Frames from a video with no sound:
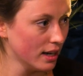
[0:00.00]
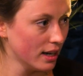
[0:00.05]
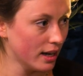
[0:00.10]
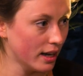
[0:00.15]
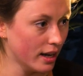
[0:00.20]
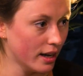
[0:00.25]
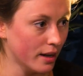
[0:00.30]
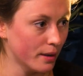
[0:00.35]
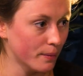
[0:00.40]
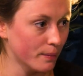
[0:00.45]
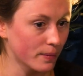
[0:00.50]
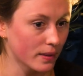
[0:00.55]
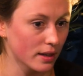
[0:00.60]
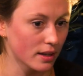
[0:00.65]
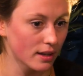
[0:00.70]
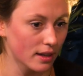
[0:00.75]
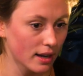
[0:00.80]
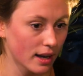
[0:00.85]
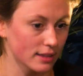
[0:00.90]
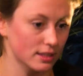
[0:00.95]
Um,
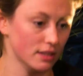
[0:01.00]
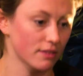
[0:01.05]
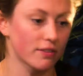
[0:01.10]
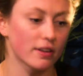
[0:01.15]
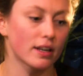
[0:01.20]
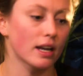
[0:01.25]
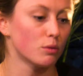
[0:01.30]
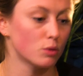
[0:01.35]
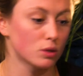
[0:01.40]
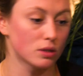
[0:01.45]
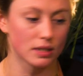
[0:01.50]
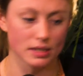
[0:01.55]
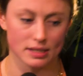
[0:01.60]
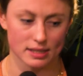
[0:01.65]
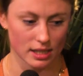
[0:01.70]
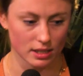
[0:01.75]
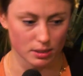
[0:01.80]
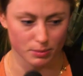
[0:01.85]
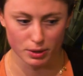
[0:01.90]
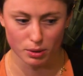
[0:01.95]
I didn't think I would
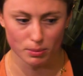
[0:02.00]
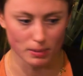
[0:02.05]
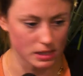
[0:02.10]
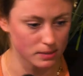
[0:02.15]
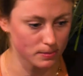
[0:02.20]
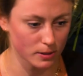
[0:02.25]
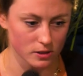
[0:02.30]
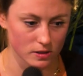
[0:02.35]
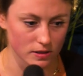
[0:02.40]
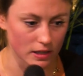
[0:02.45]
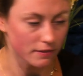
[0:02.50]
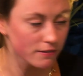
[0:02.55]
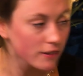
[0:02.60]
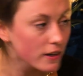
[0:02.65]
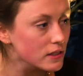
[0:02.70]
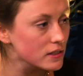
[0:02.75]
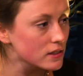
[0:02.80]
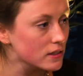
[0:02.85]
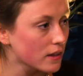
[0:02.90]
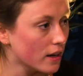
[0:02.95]
necessarily be the best person at
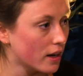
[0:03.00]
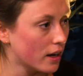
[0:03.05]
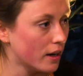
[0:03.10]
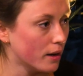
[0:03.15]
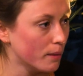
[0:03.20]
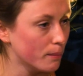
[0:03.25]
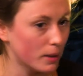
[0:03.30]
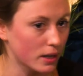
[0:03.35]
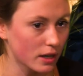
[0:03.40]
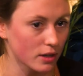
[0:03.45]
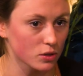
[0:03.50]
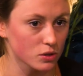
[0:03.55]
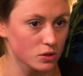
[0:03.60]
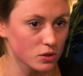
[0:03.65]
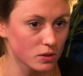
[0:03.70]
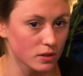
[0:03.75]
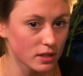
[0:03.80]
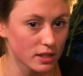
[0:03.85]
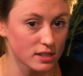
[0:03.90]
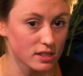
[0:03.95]
first, uh, but I
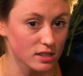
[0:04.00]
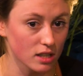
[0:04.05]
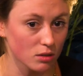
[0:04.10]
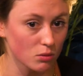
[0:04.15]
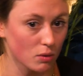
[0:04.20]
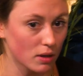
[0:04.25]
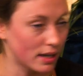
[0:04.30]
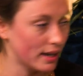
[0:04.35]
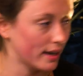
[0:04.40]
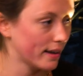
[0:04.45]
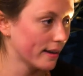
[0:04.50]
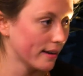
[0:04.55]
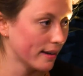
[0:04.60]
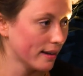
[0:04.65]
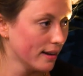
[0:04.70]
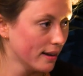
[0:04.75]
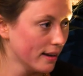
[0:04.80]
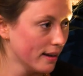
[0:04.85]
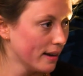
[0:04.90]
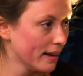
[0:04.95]
also, it's not what I
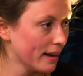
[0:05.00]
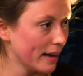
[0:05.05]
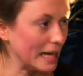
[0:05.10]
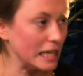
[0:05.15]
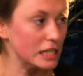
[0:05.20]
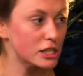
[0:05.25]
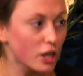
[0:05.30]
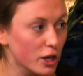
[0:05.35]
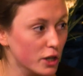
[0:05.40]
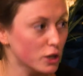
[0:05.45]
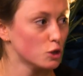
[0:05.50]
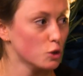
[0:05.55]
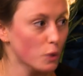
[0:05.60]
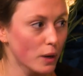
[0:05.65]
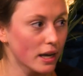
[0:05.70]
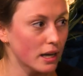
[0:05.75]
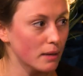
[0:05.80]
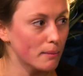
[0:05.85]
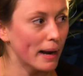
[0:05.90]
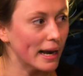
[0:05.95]
enjoy
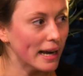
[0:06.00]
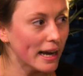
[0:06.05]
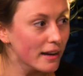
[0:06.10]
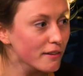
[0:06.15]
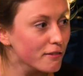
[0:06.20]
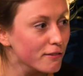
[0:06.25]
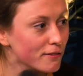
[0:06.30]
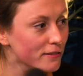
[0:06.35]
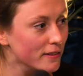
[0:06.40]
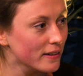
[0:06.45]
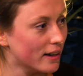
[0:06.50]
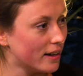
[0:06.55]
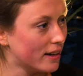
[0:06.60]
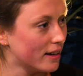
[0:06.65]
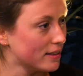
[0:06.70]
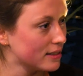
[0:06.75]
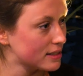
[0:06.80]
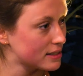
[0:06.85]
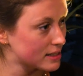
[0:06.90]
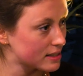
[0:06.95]
doing in my life
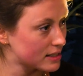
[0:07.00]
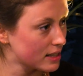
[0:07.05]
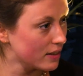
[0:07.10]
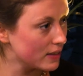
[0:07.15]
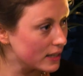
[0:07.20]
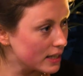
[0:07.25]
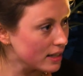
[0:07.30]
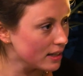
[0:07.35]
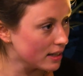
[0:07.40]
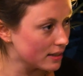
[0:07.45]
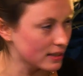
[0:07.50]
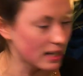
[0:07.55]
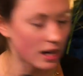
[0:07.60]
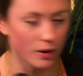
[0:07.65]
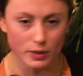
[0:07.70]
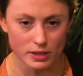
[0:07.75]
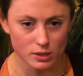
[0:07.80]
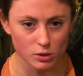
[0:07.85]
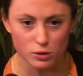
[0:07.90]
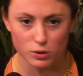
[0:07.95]
uh, necessarily.
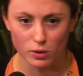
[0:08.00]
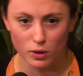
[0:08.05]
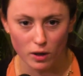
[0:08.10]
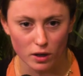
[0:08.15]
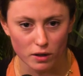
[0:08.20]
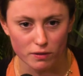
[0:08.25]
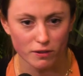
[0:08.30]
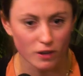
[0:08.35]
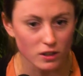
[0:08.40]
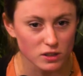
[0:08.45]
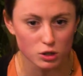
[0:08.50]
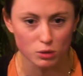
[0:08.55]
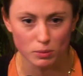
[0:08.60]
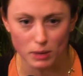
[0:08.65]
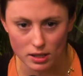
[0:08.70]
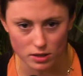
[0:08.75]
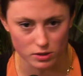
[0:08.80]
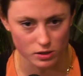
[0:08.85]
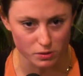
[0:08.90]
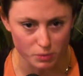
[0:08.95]
Now it's also a lot of fun to
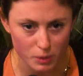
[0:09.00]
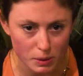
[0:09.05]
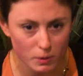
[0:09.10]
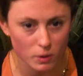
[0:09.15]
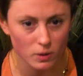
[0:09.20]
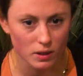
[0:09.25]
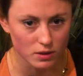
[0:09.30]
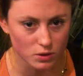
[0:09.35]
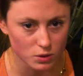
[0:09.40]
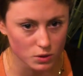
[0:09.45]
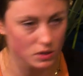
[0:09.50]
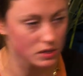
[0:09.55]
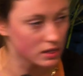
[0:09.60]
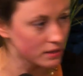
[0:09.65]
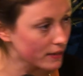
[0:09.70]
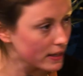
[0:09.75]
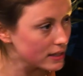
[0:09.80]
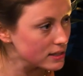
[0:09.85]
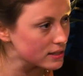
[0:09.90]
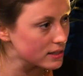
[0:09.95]
meet lots of people and do those
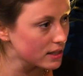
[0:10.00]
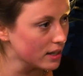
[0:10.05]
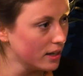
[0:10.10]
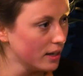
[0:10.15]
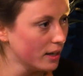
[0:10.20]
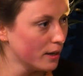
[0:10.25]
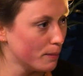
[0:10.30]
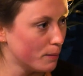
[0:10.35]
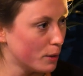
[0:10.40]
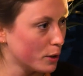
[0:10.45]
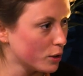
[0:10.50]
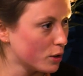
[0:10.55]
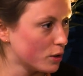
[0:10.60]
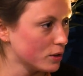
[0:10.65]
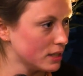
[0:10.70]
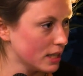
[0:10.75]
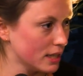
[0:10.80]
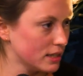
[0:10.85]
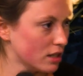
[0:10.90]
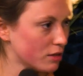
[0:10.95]
events. But you know,
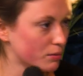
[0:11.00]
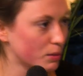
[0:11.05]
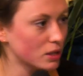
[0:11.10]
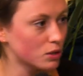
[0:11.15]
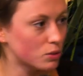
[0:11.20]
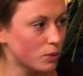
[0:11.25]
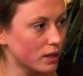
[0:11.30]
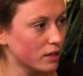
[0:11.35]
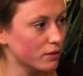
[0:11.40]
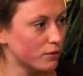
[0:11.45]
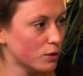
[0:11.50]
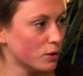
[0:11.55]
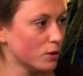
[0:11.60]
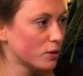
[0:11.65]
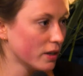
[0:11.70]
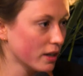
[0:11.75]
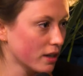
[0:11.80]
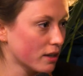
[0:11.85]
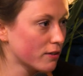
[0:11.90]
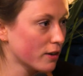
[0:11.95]
the idea of being 24,
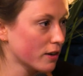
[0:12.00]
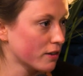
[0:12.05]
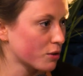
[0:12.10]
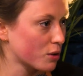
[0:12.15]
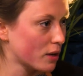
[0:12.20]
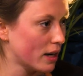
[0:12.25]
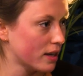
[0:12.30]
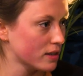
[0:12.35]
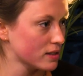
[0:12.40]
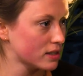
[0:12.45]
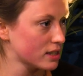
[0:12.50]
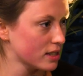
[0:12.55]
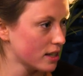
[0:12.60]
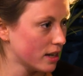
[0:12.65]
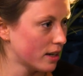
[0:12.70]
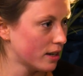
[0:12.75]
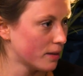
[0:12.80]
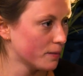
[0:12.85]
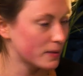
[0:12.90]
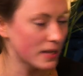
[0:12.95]
going in front of crowds, um,